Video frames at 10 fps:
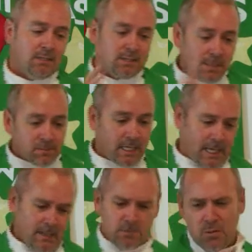
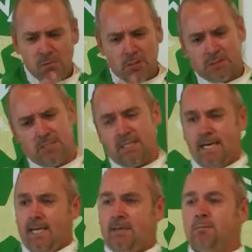sometimes, maybe most of the
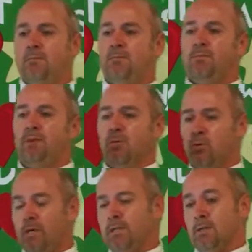time,
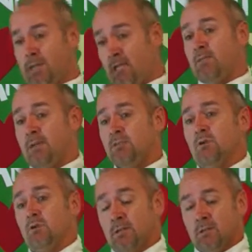the winner, the
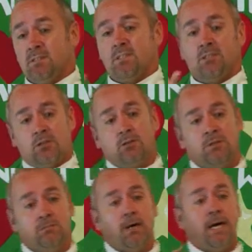individual winner, is
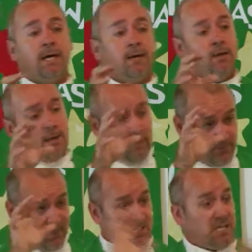determined by
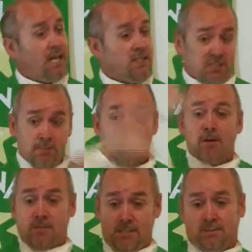the stage in the
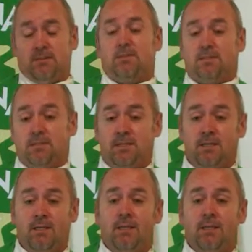mountains.